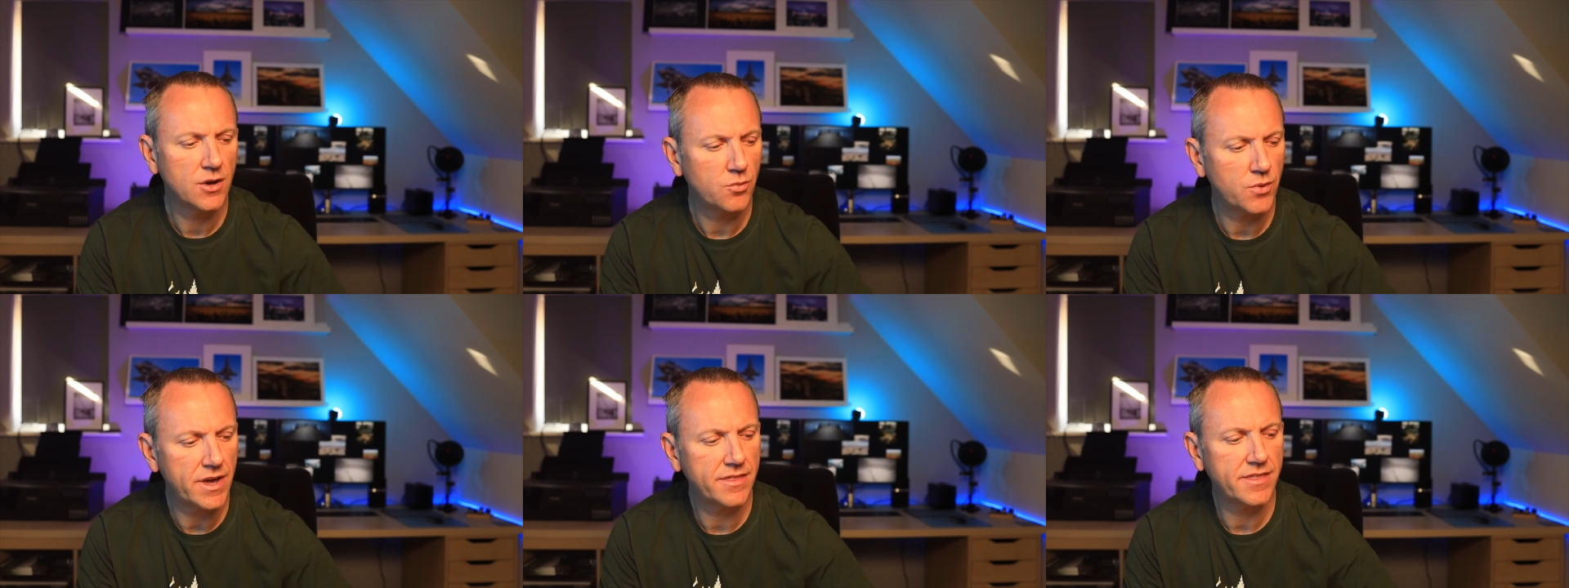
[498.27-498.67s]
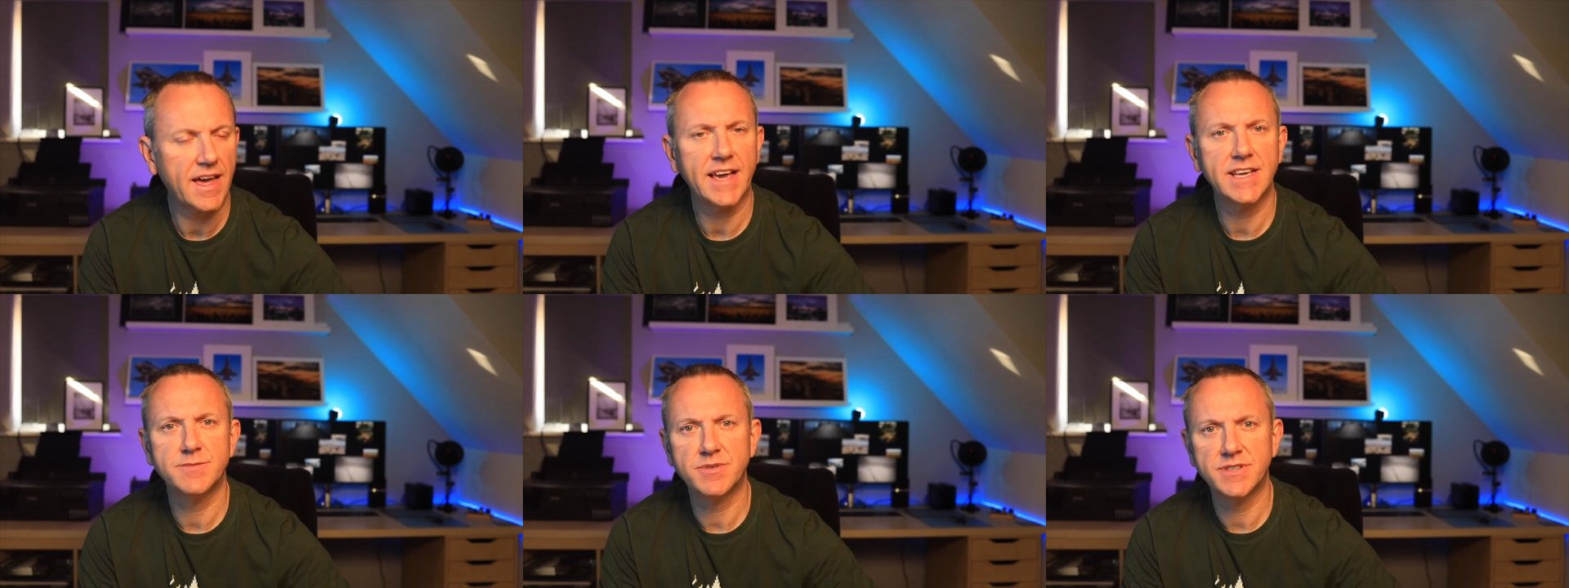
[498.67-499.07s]
with
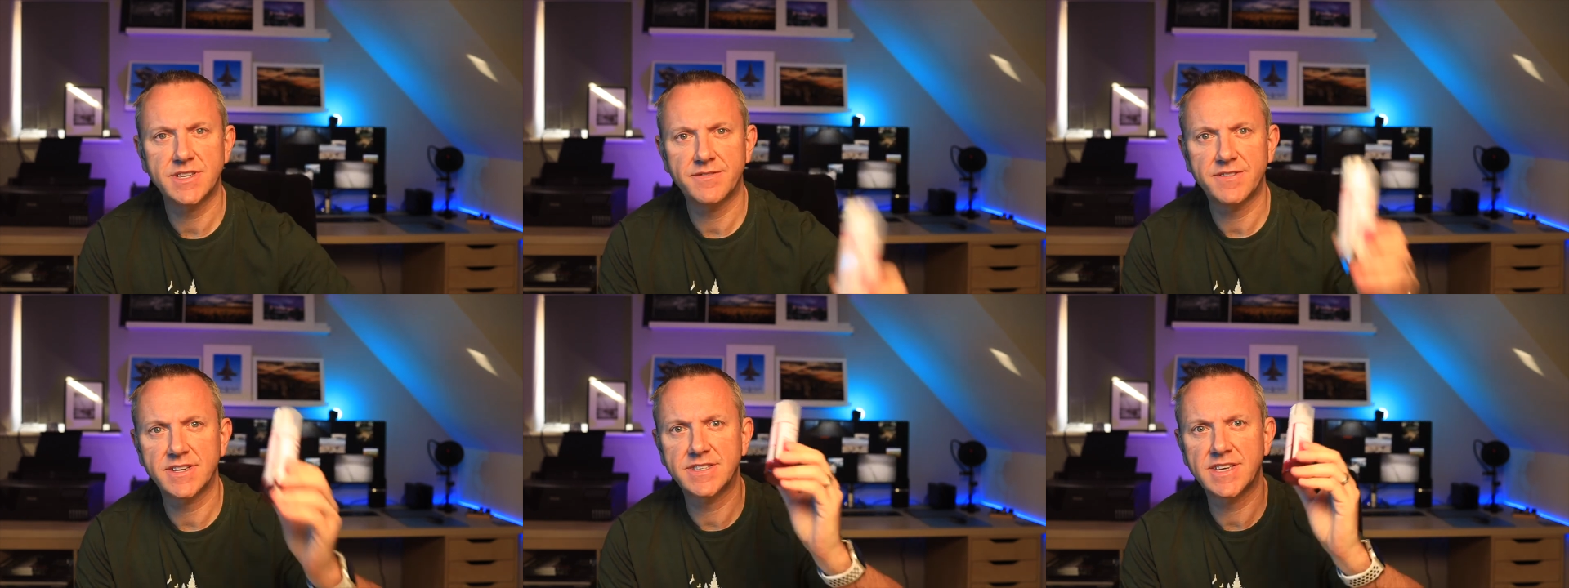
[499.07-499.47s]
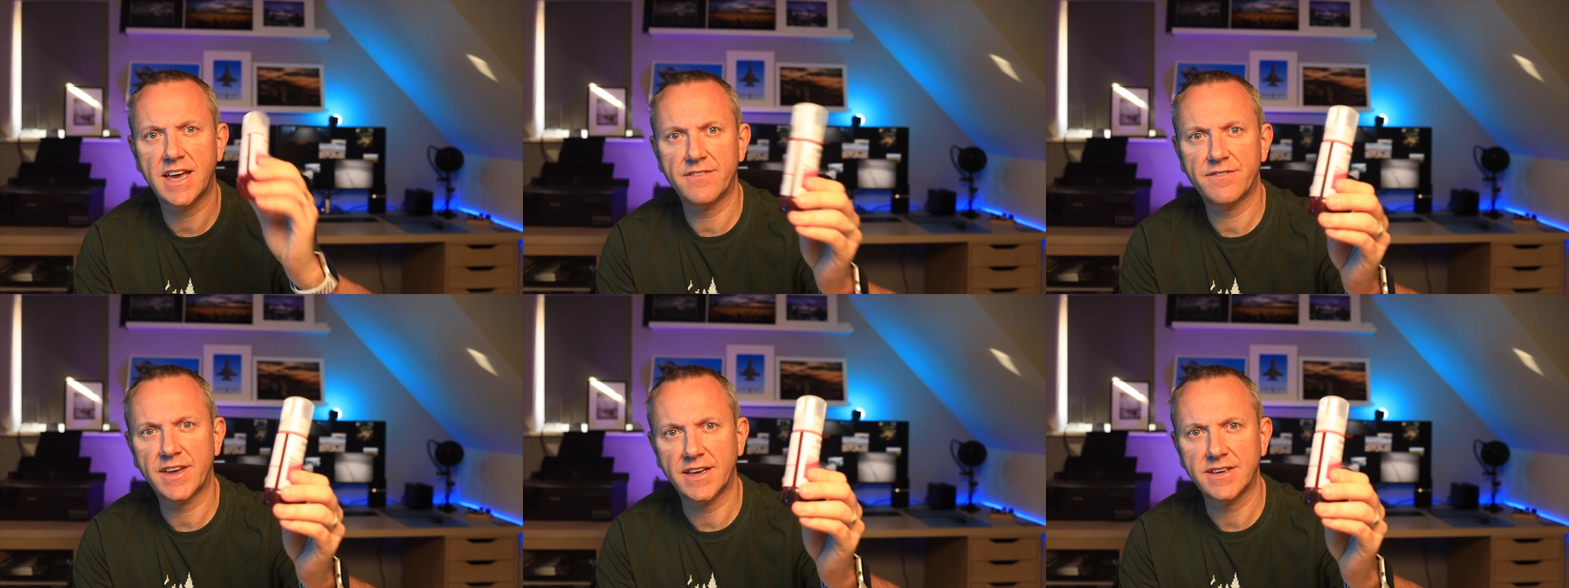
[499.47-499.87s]
a specific
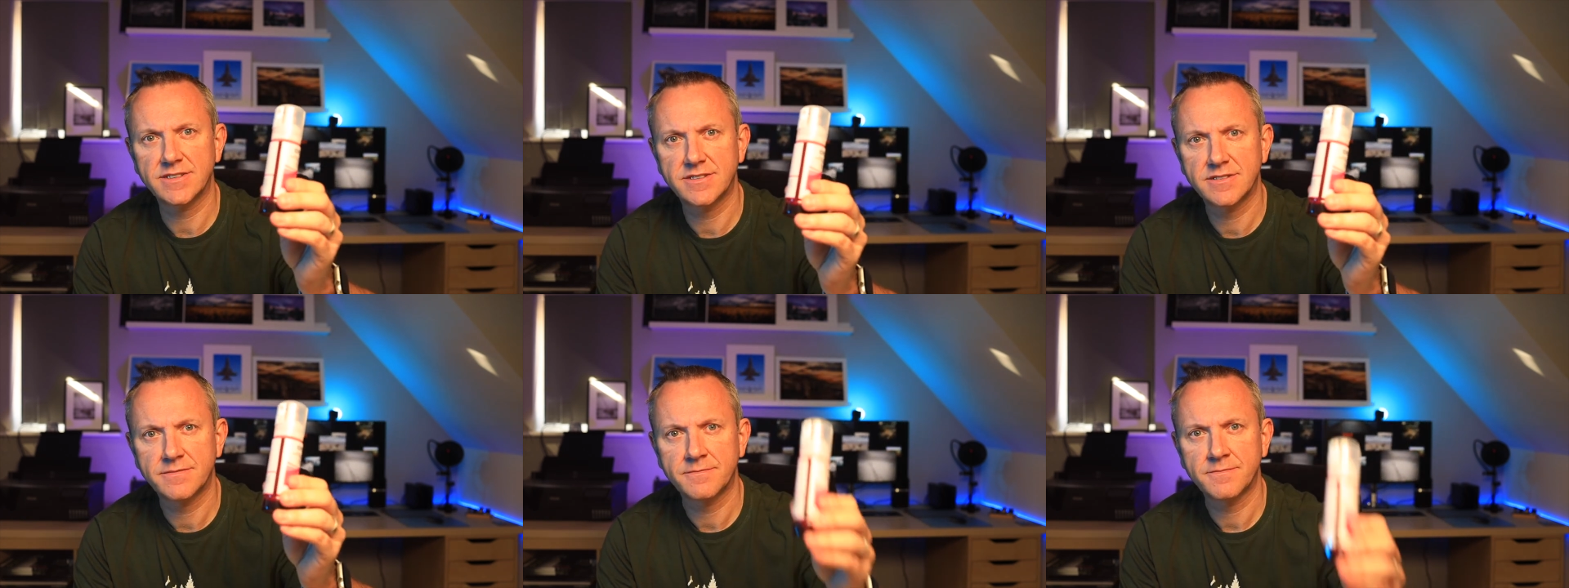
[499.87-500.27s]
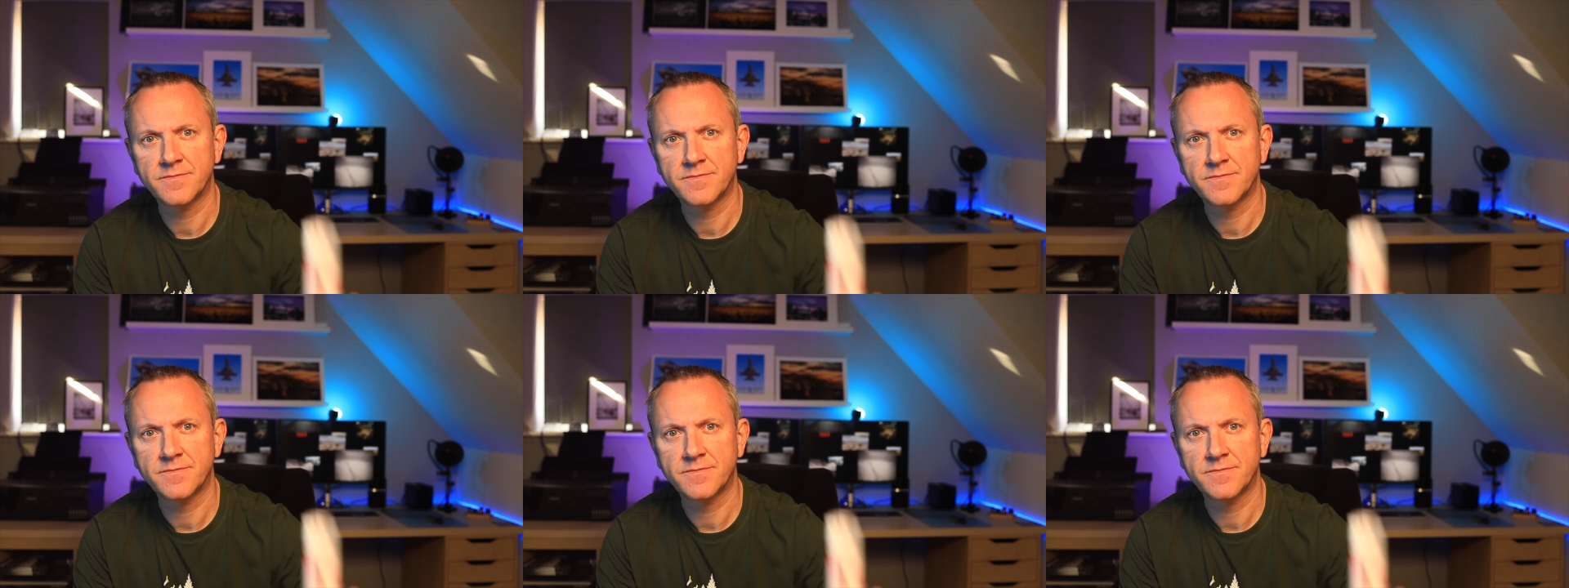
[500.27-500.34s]
set of inks.